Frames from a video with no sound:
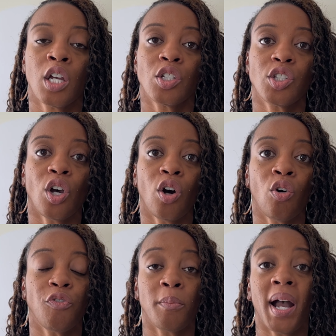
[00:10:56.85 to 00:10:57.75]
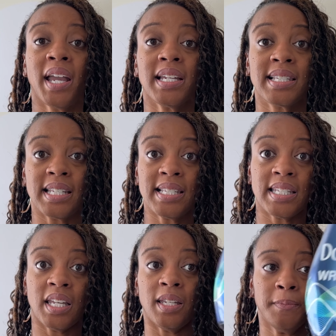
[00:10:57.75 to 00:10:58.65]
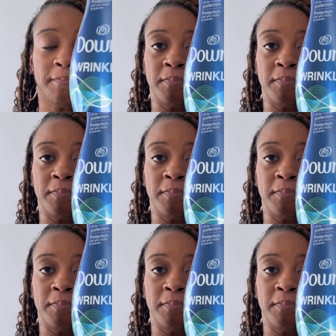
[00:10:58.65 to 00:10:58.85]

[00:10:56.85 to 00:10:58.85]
So for my existing